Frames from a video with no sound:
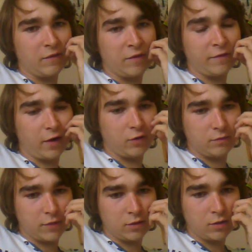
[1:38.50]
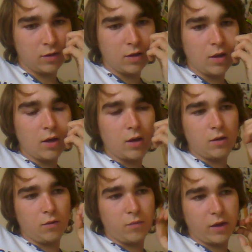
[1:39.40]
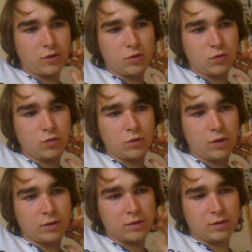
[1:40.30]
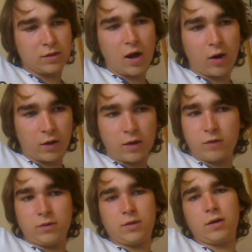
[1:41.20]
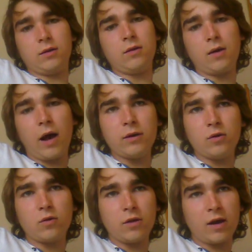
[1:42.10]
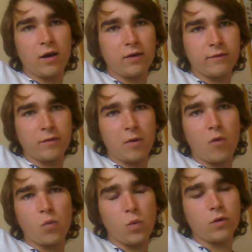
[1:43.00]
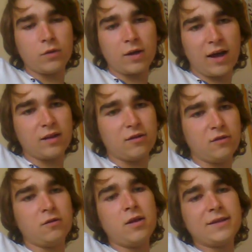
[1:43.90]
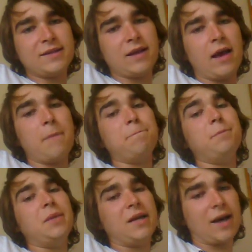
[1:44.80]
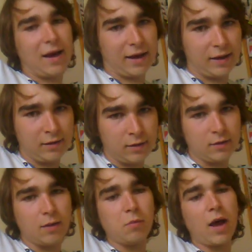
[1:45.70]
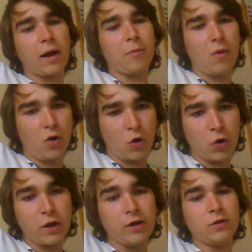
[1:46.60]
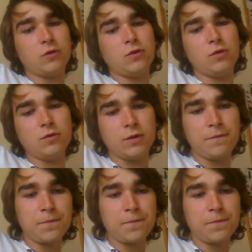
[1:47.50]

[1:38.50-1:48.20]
environment, you make sure it's dark outside, and you only have about one candle set behind the black mirror in order to use it.